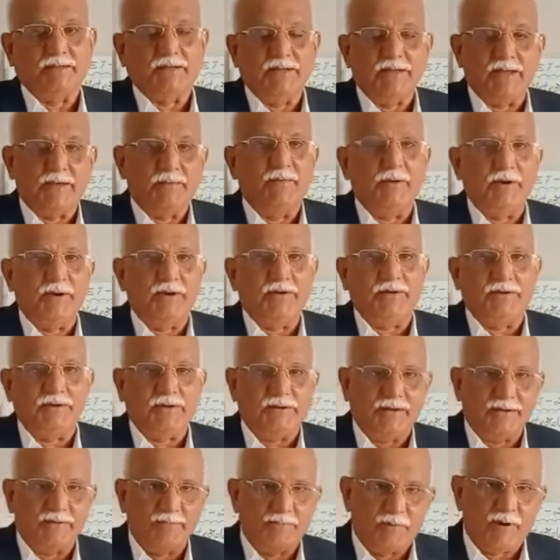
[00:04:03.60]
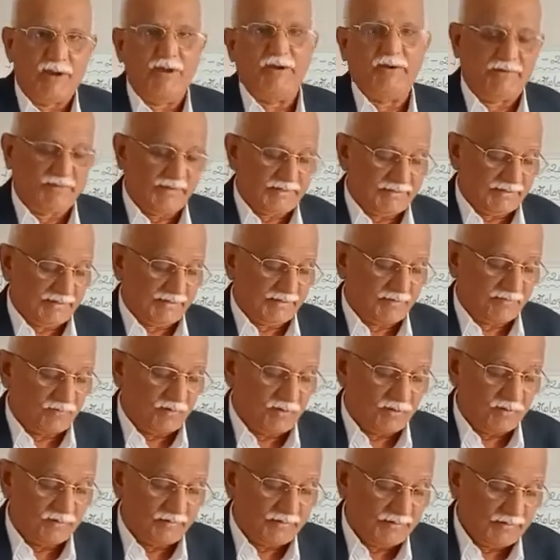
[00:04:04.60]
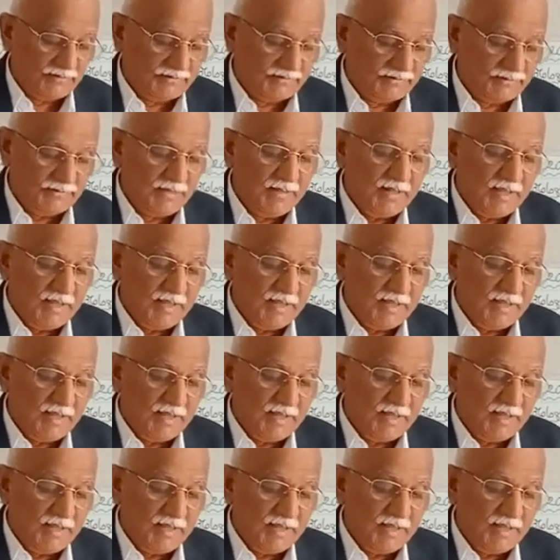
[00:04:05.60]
abiotic and biotic environments,